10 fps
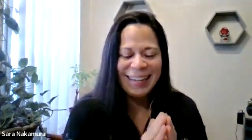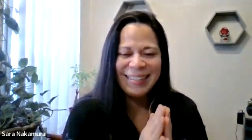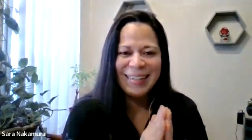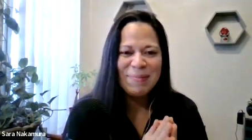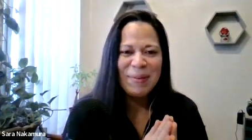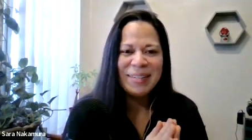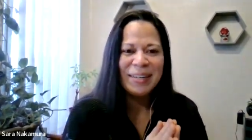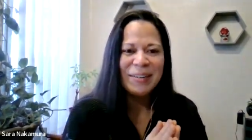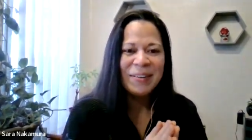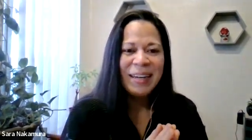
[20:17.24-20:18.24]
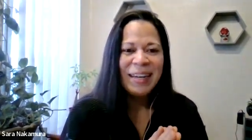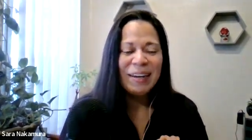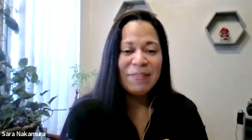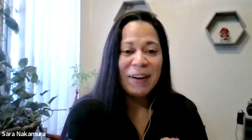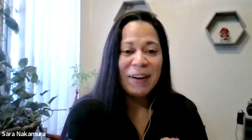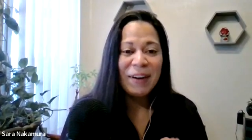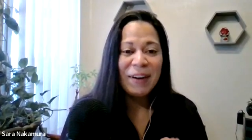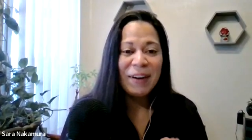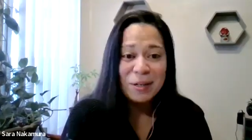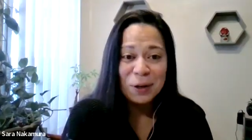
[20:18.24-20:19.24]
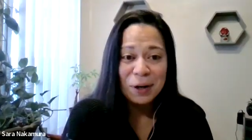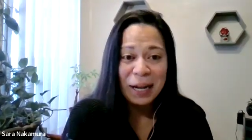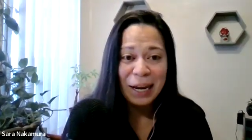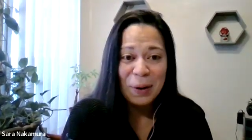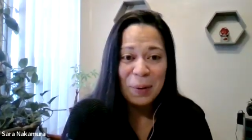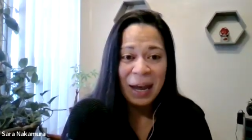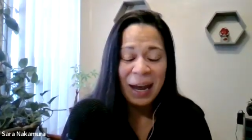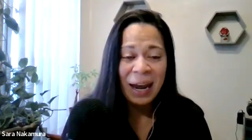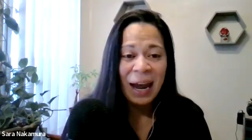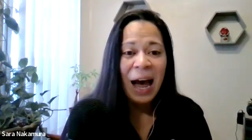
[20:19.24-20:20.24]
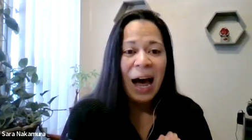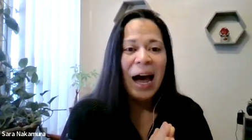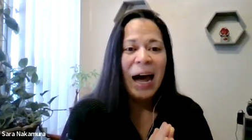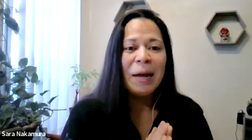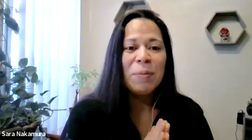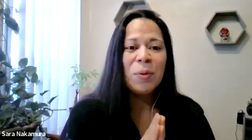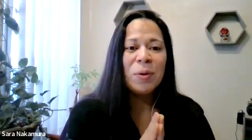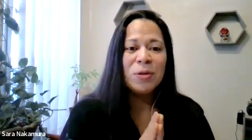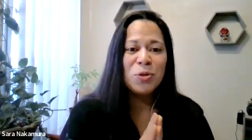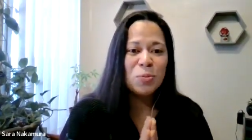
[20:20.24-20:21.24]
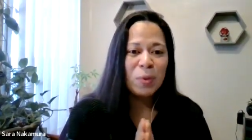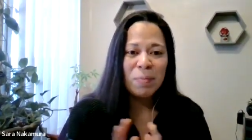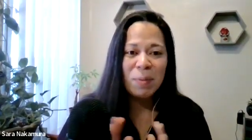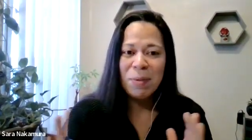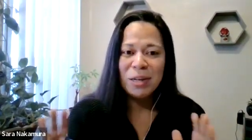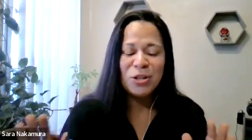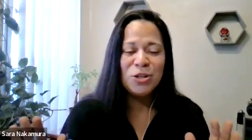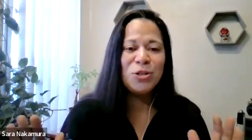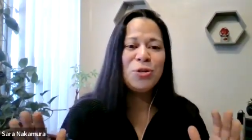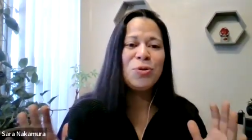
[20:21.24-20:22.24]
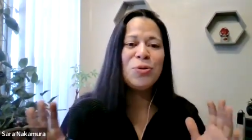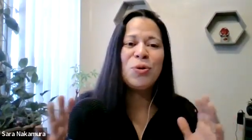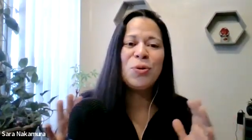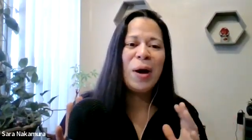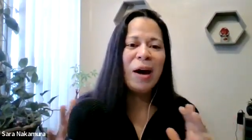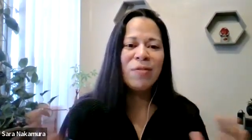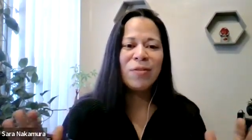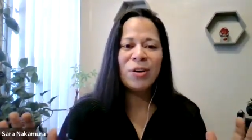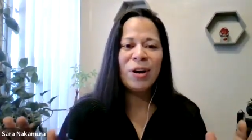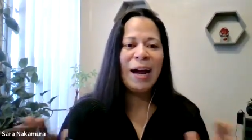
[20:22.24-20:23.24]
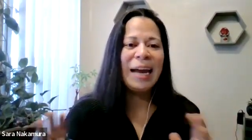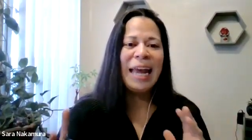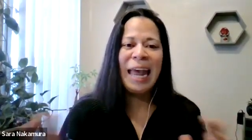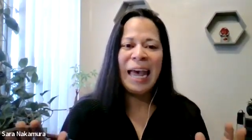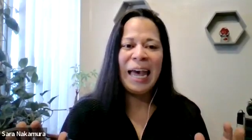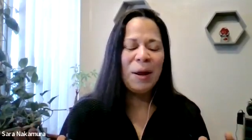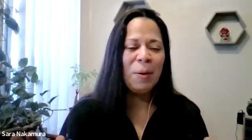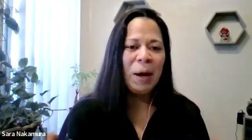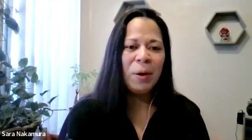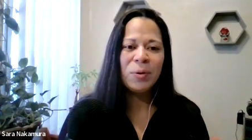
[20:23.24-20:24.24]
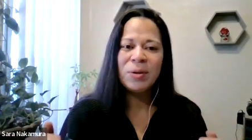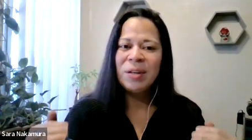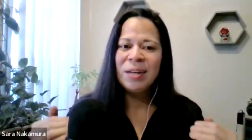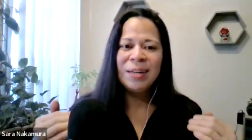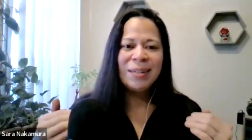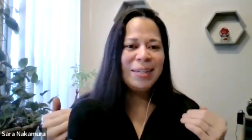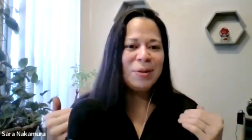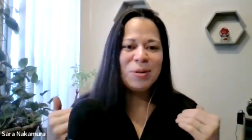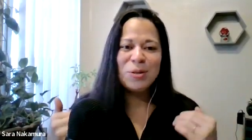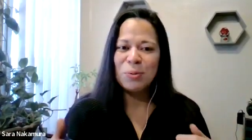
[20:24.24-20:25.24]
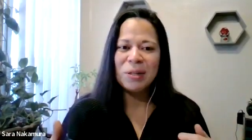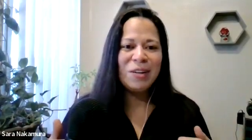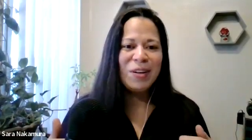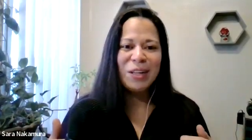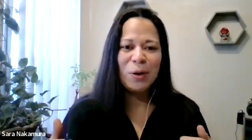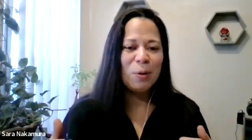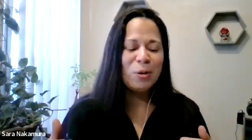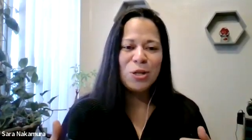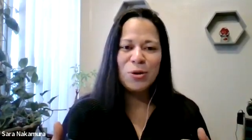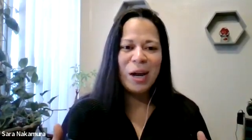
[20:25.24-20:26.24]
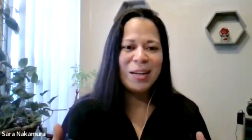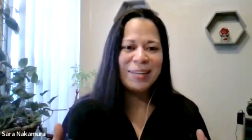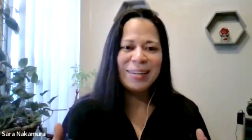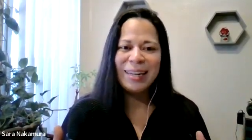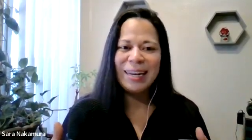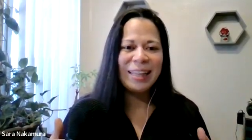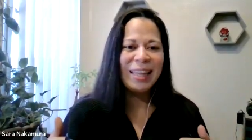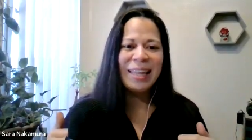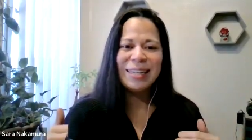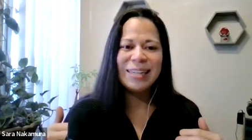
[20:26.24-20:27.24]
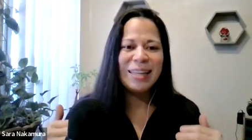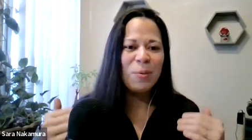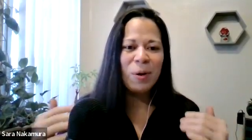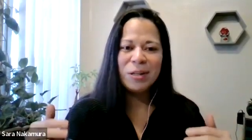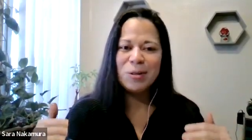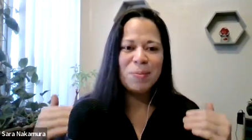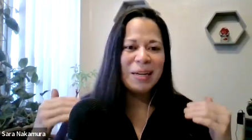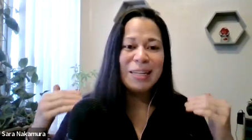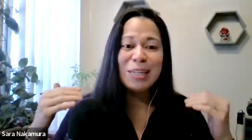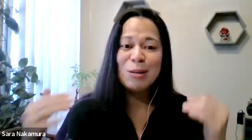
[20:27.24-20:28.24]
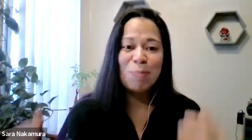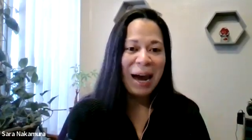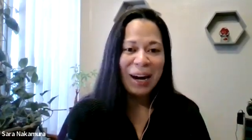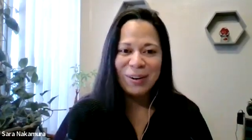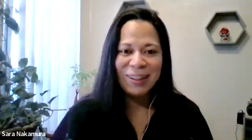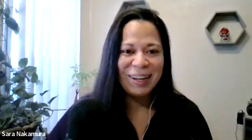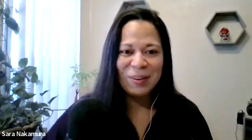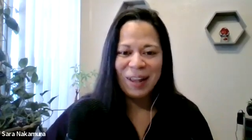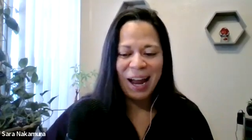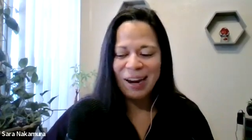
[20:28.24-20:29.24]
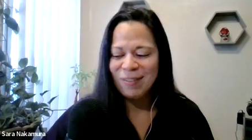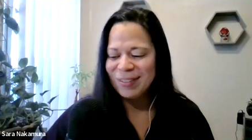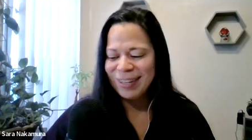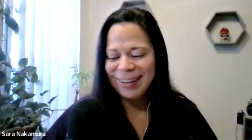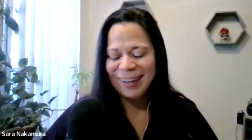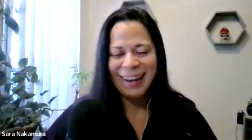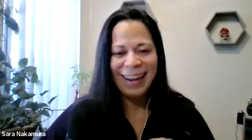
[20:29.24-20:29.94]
said to myself, if I get through this hurricane okay, I am going to spread my message to whoever I can about, just relieving their own stress and getting the things that they want to be inspired in their lives. And